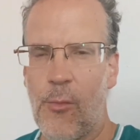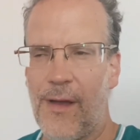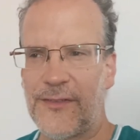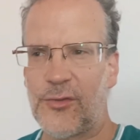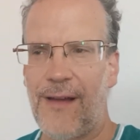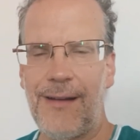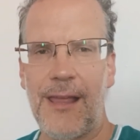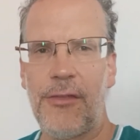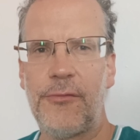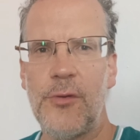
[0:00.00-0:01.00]
whilst
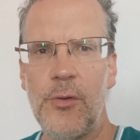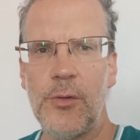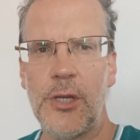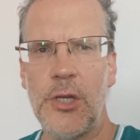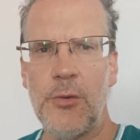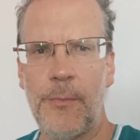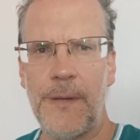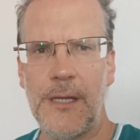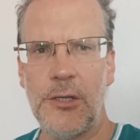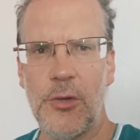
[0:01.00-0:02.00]
travelling through the
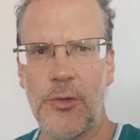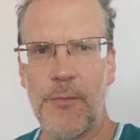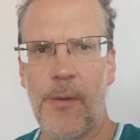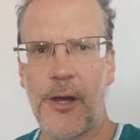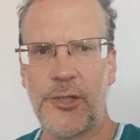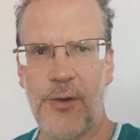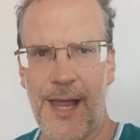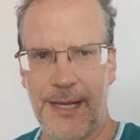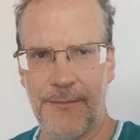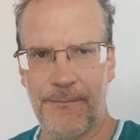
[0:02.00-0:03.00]
European Union by
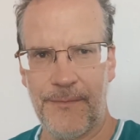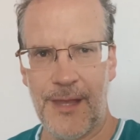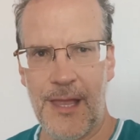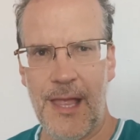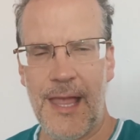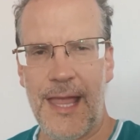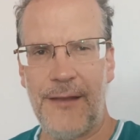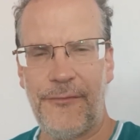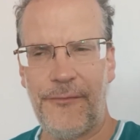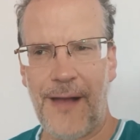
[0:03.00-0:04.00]
train.
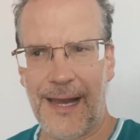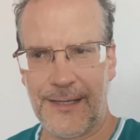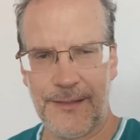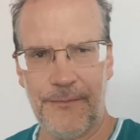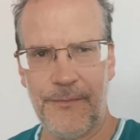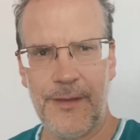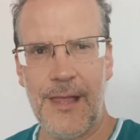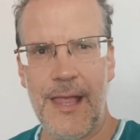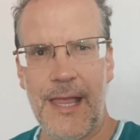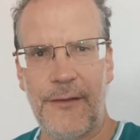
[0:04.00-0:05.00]
In fact,
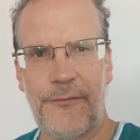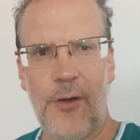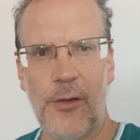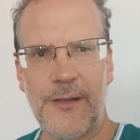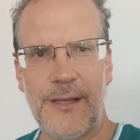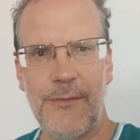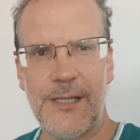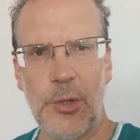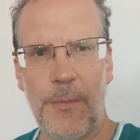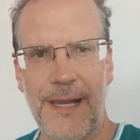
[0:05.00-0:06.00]
in France, there is
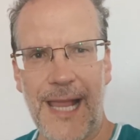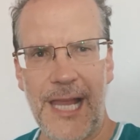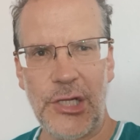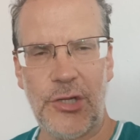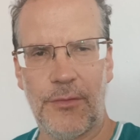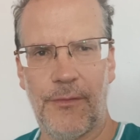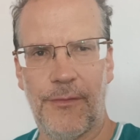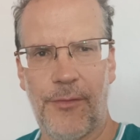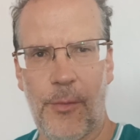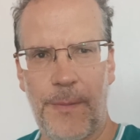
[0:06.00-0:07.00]
an obligation
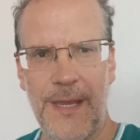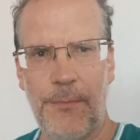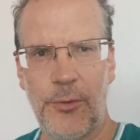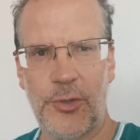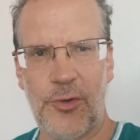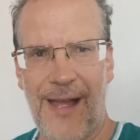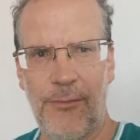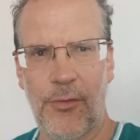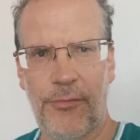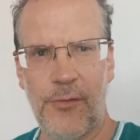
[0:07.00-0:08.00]
for people who
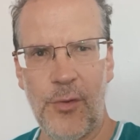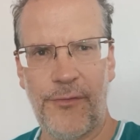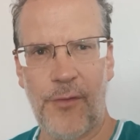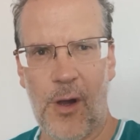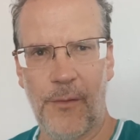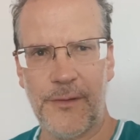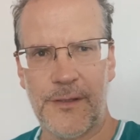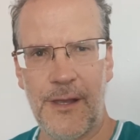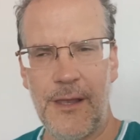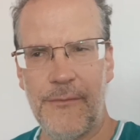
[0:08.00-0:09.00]
travel through
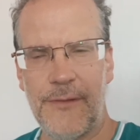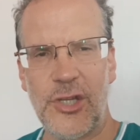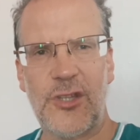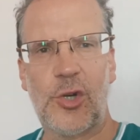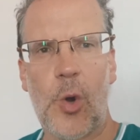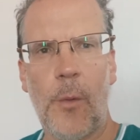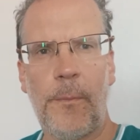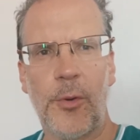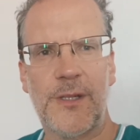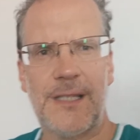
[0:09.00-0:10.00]
France, which is
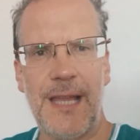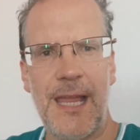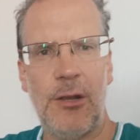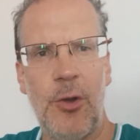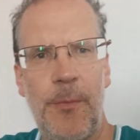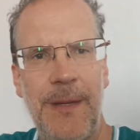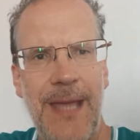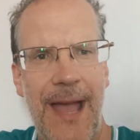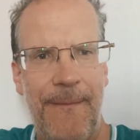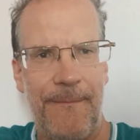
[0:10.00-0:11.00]
composter le
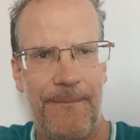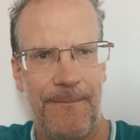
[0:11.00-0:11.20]
billet.